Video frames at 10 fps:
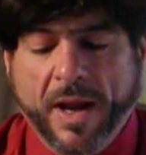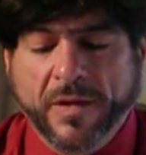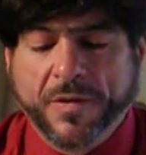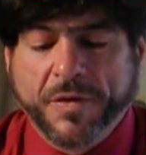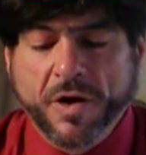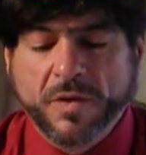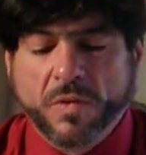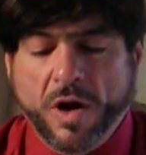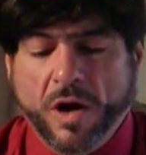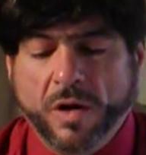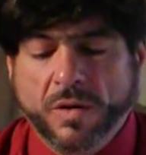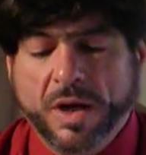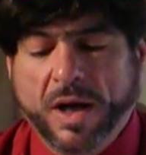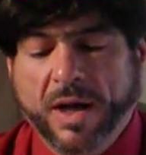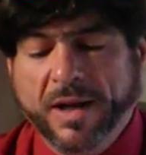And the third row,
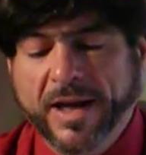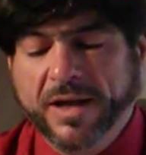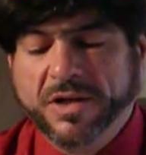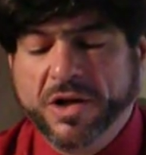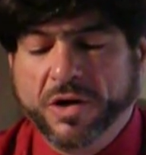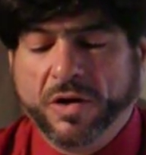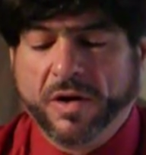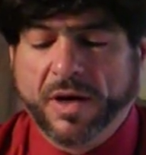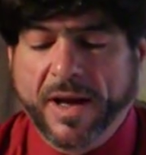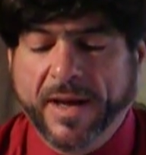a ligure,